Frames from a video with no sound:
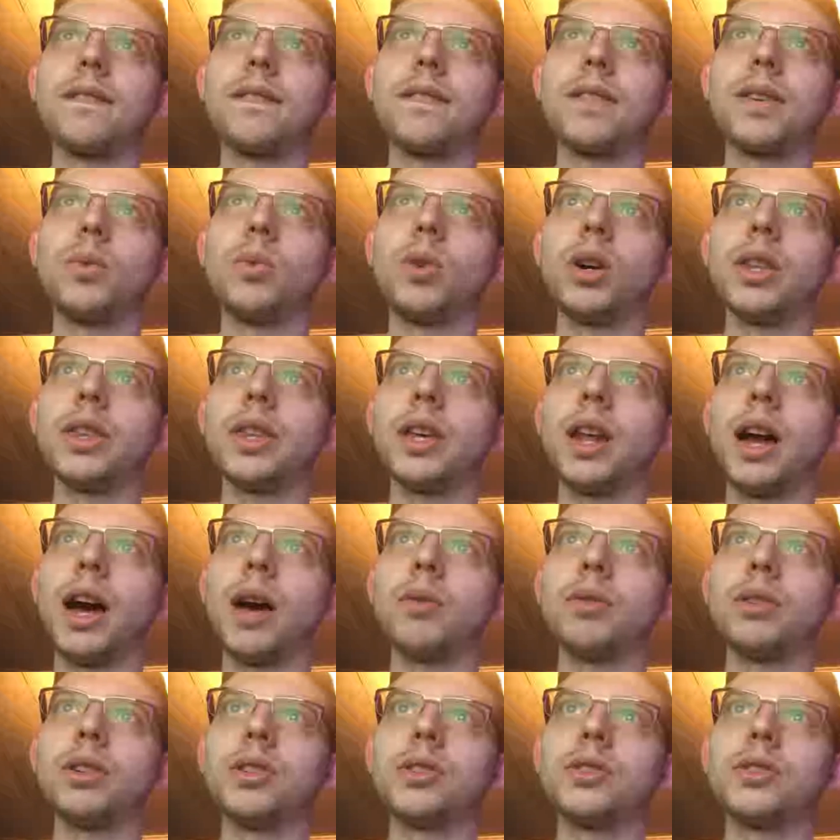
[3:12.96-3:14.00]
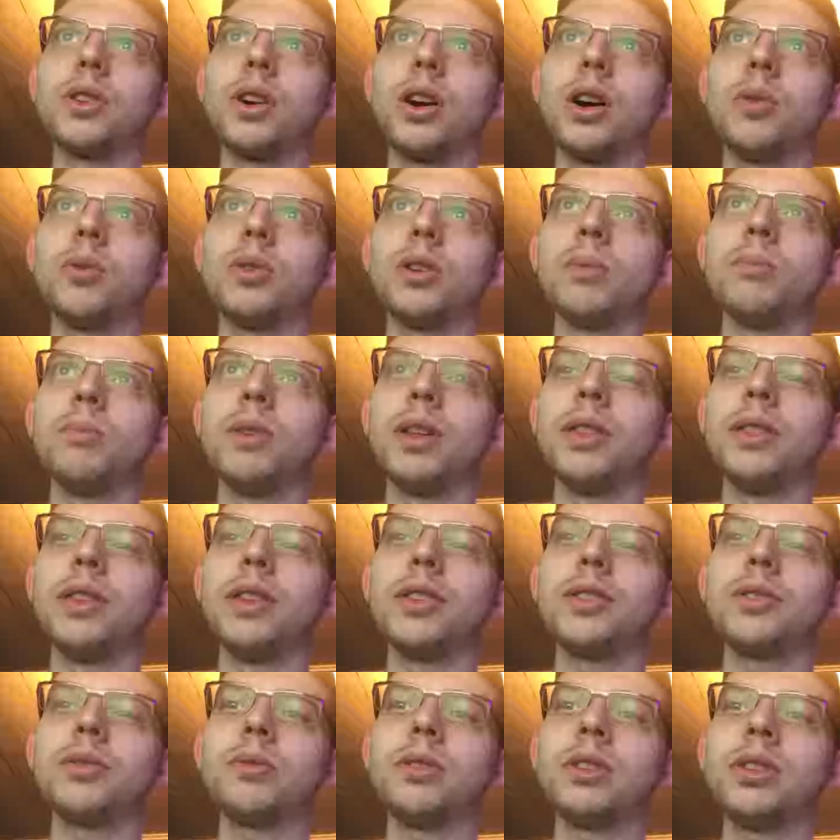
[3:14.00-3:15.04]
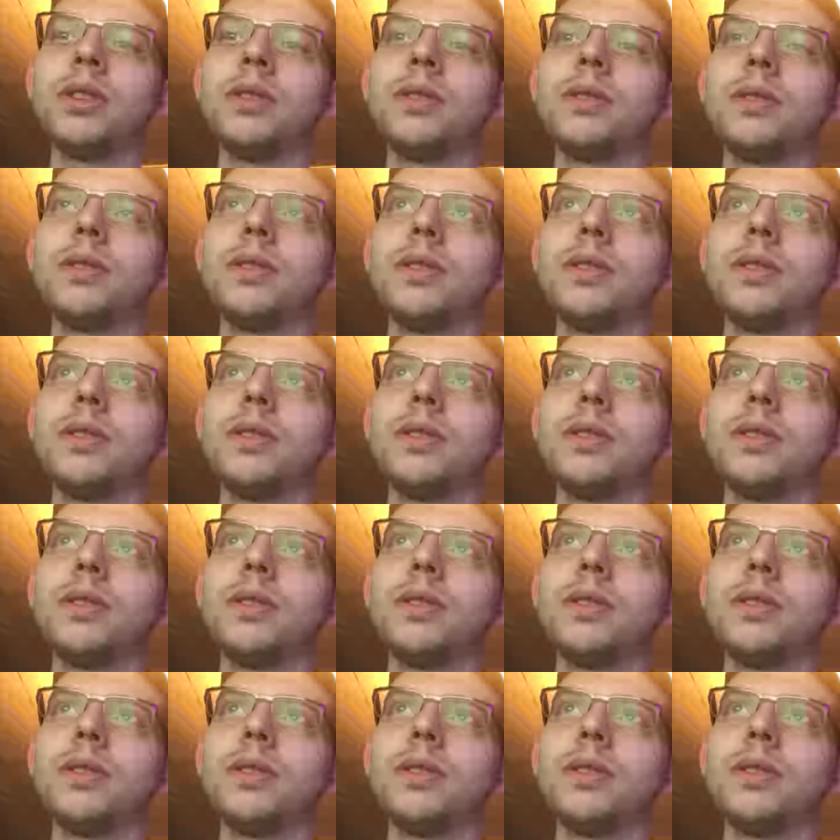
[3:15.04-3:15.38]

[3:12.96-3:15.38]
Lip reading: The one that I would have saw would have been this one.